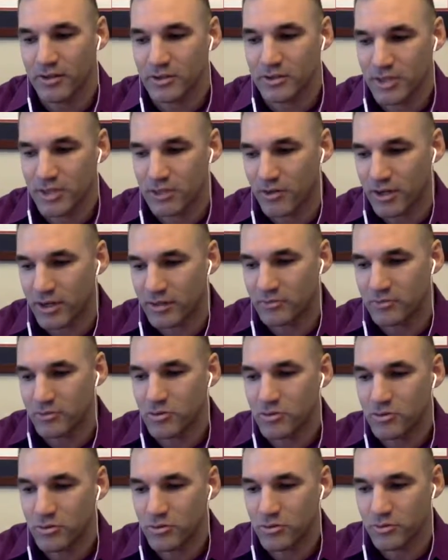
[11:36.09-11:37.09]
generate
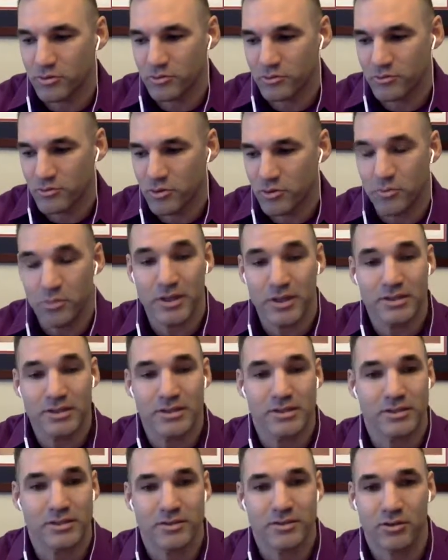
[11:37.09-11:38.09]
new
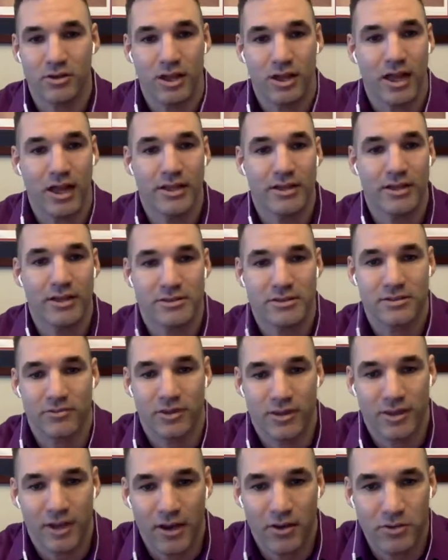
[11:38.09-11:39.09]
business, new clients and stuff
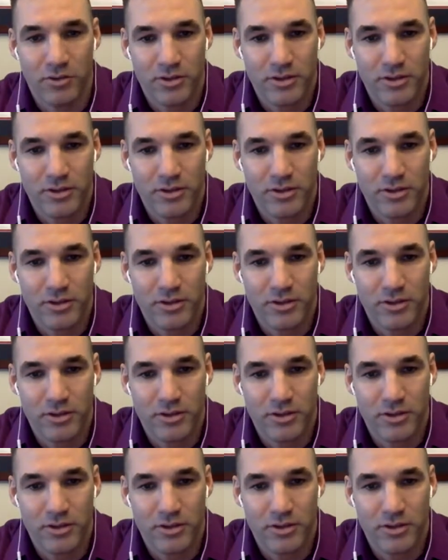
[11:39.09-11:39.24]
like that.